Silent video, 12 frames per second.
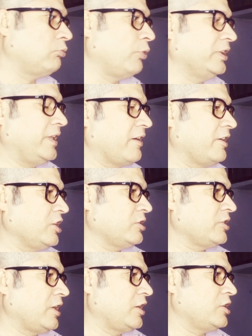when there
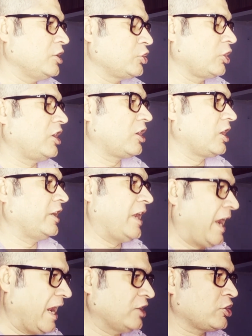is
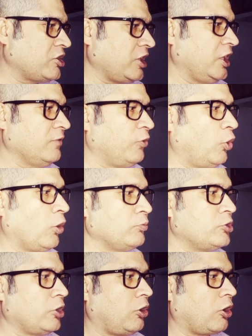disorderly haste
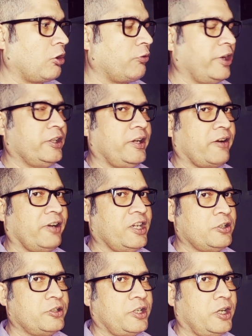involved, or when there
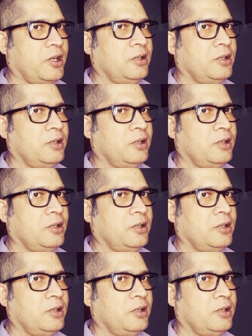is